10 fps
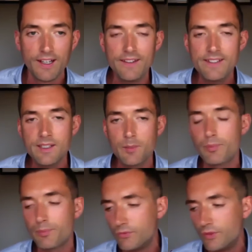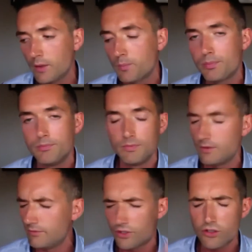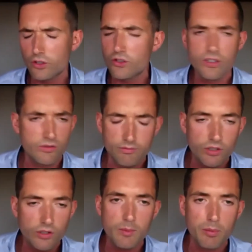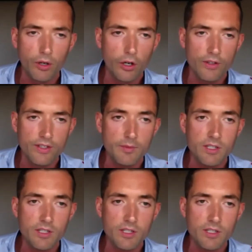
This is a real, such an important concept.